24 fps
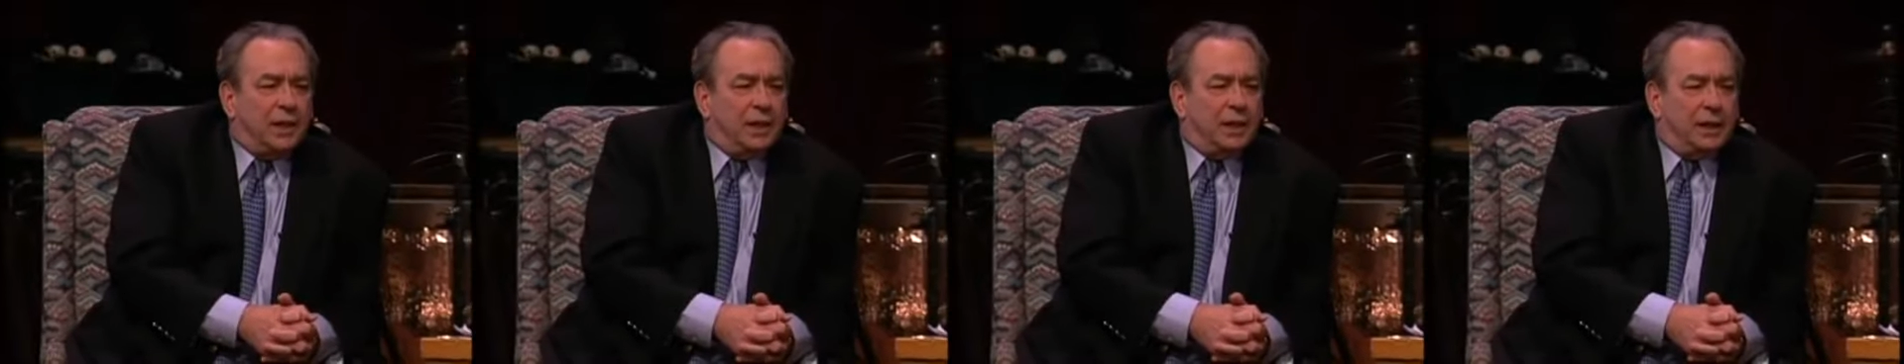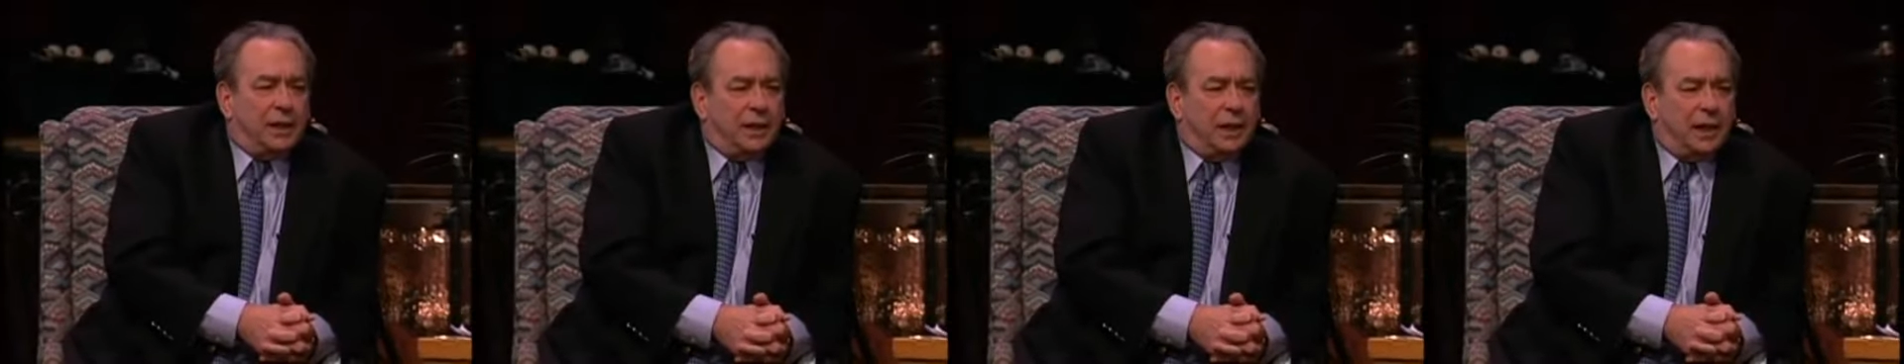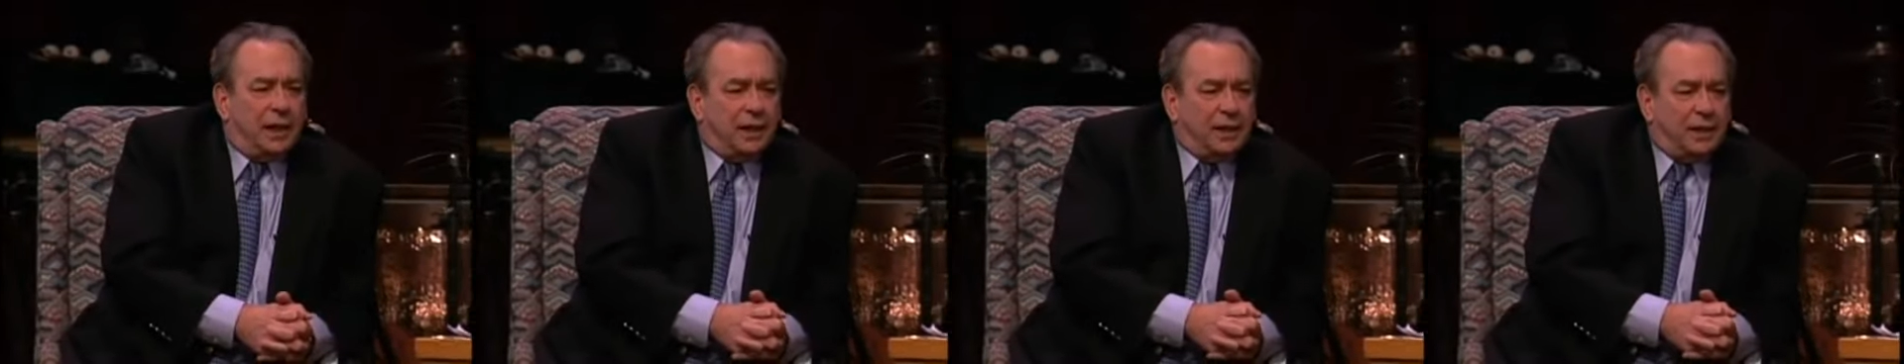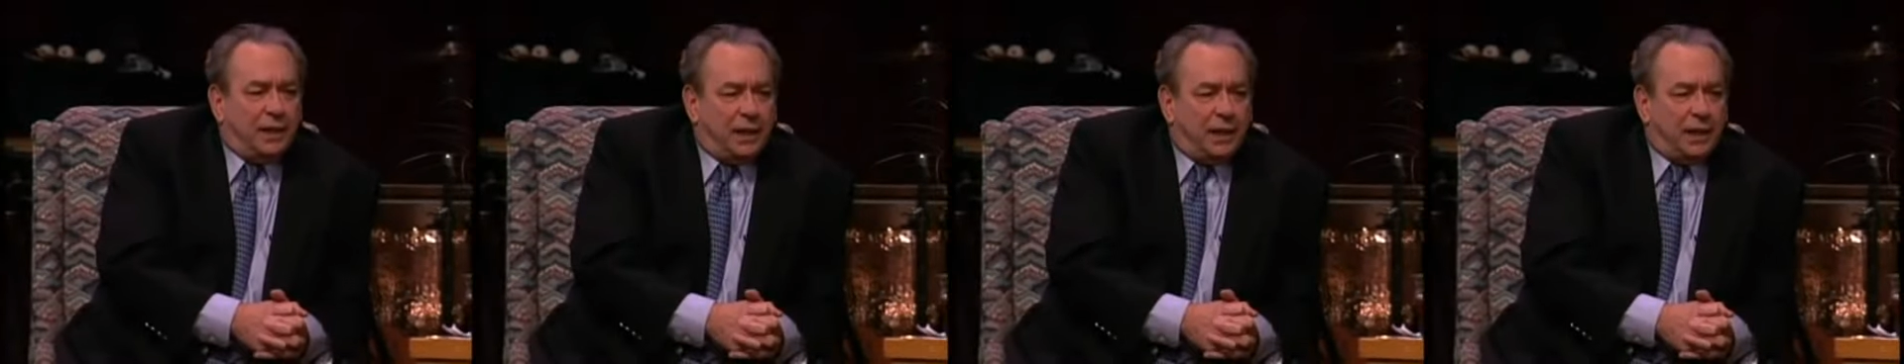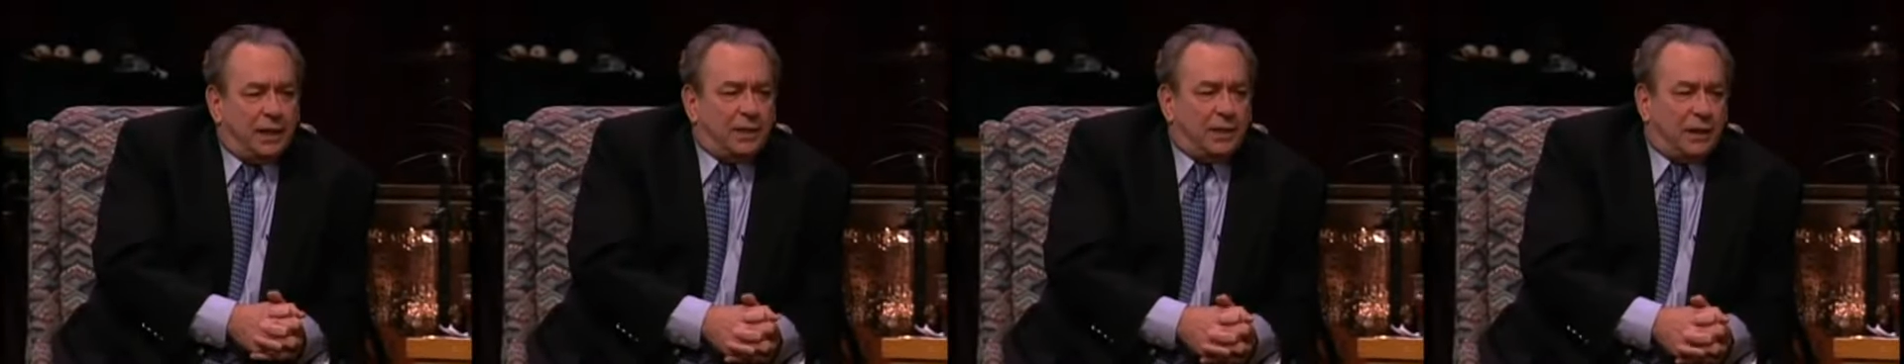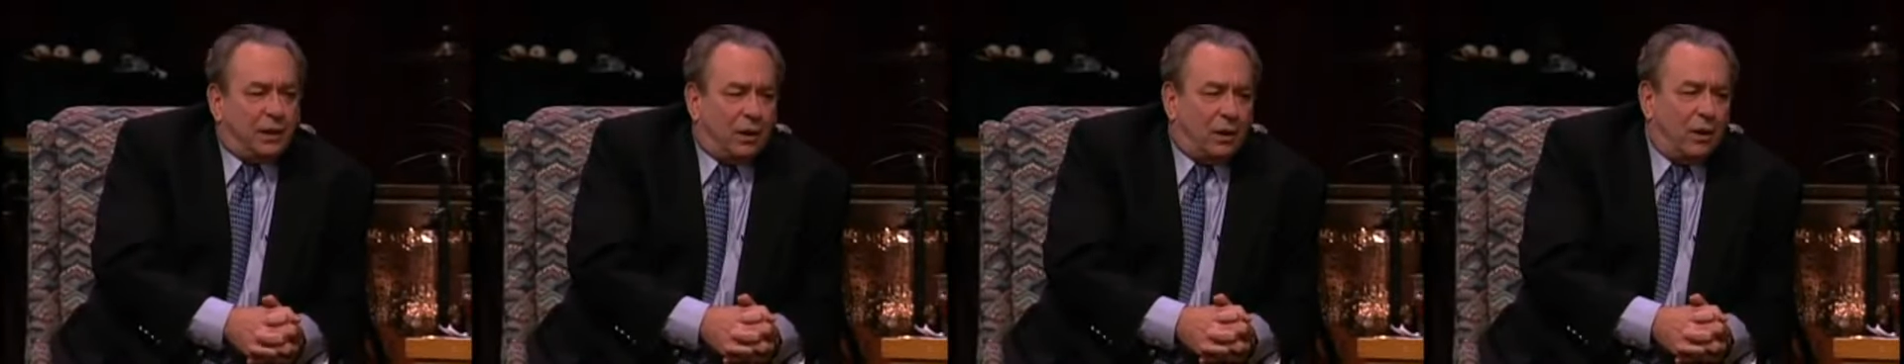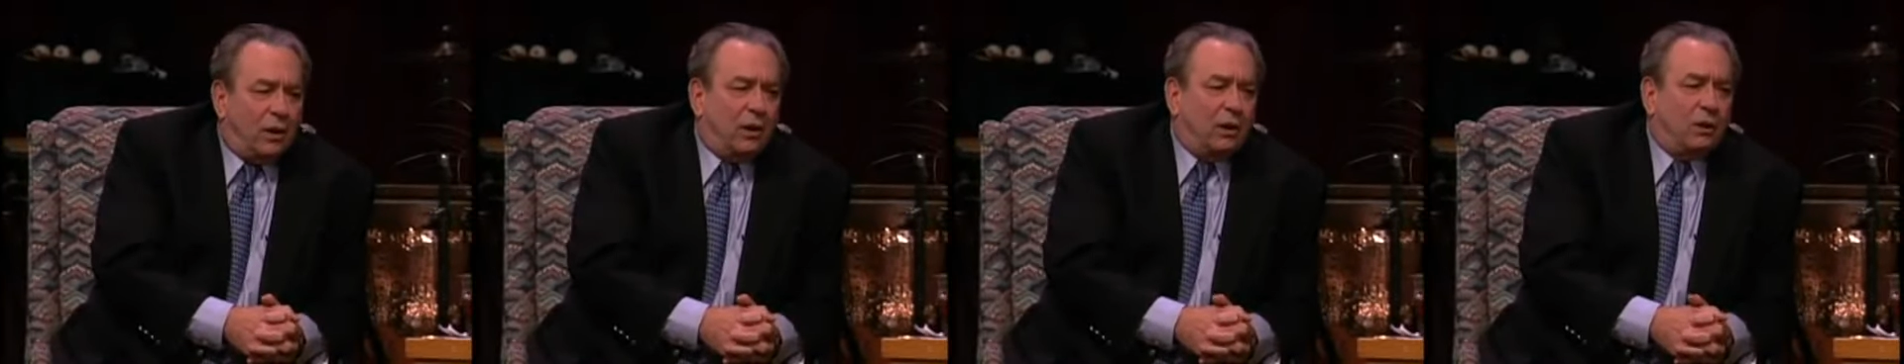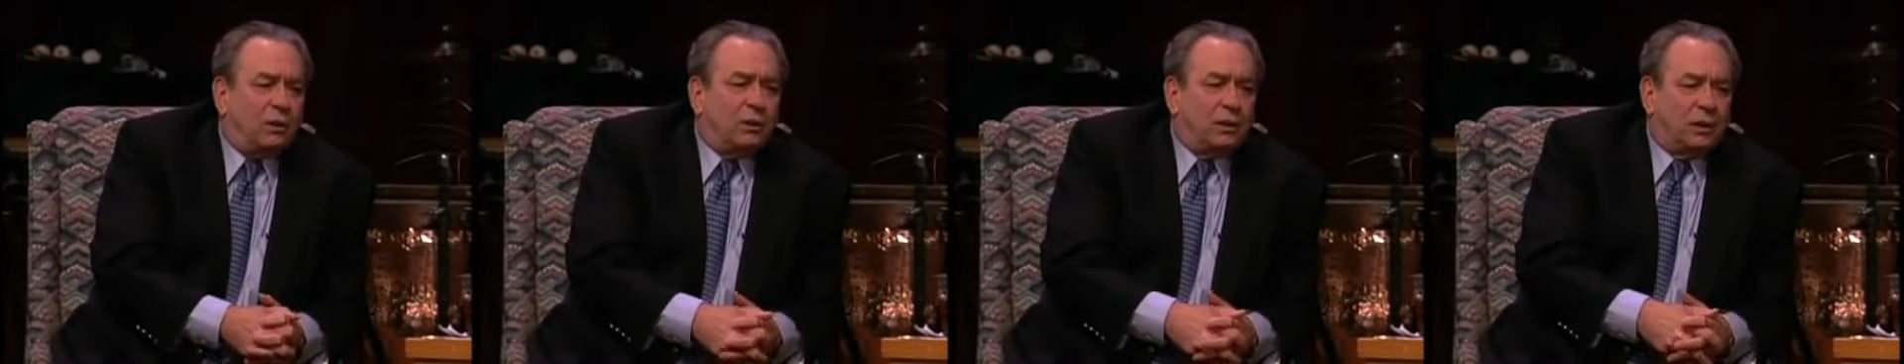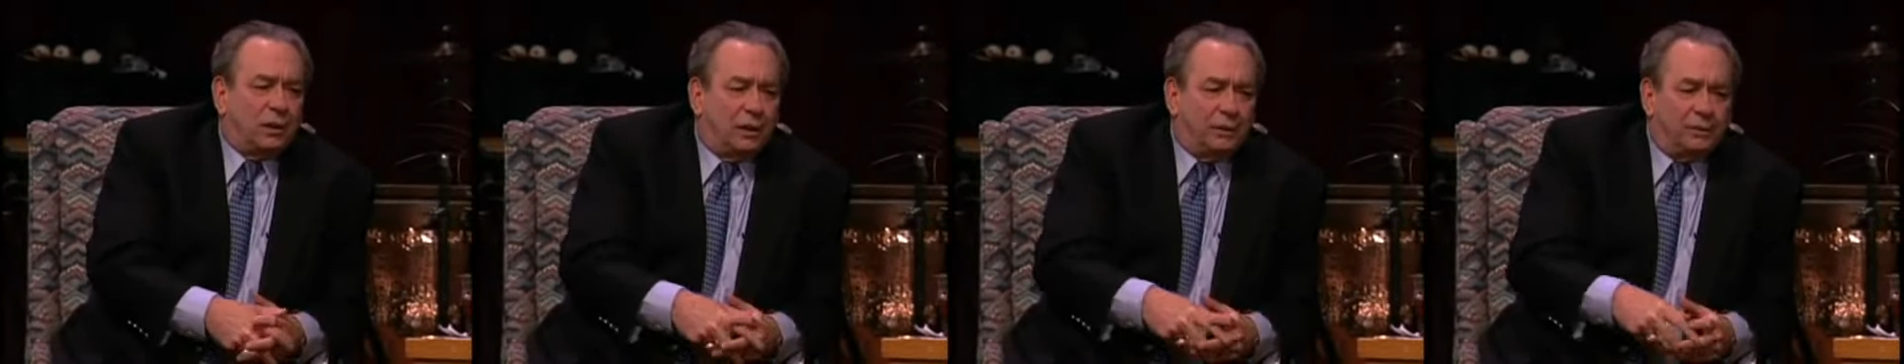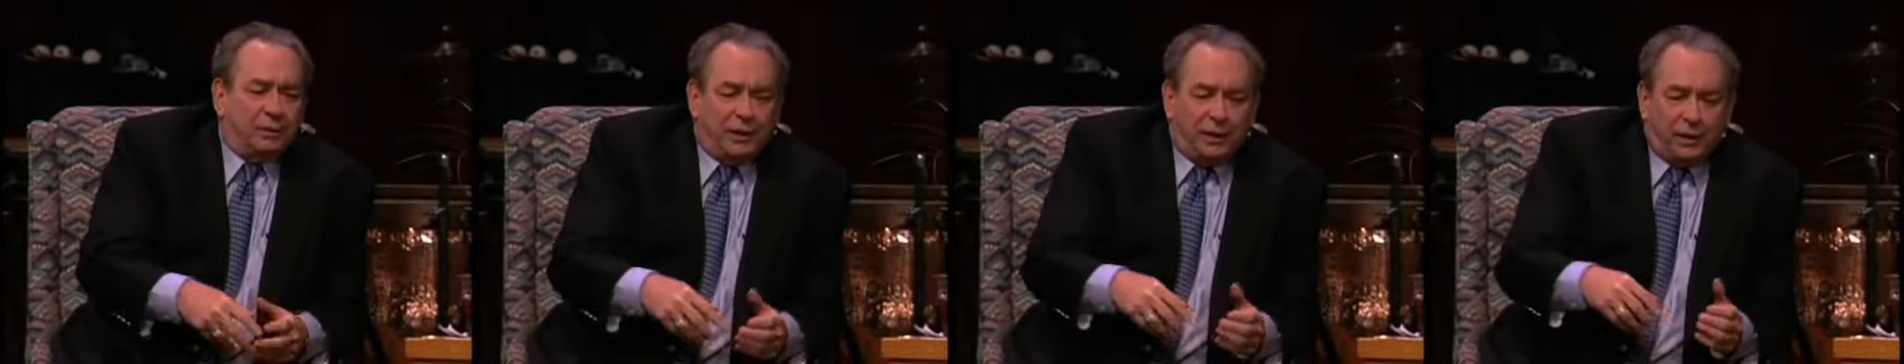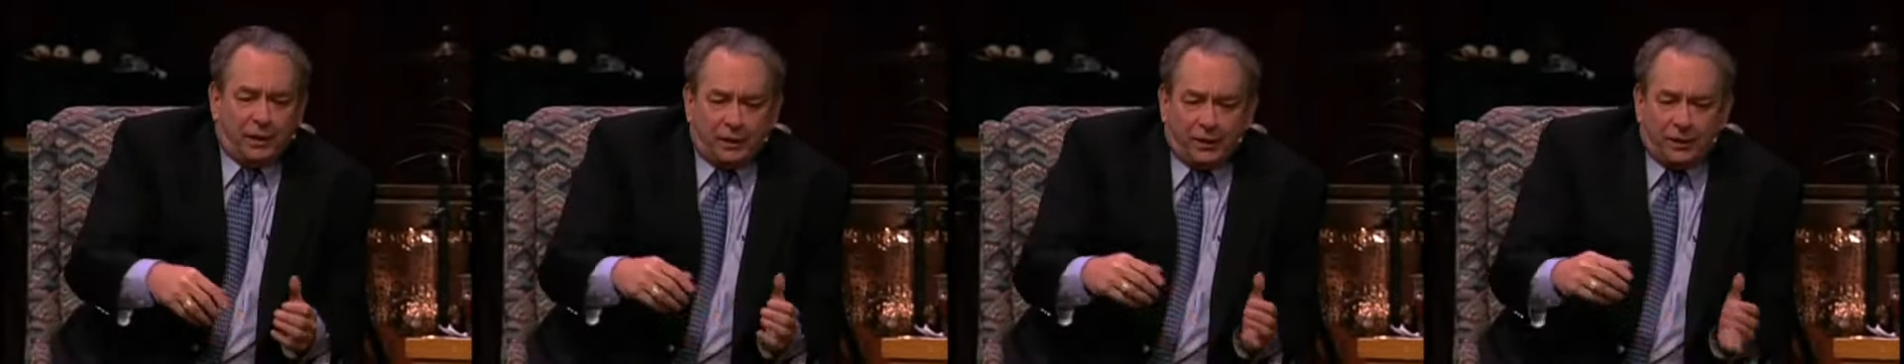the idea that all living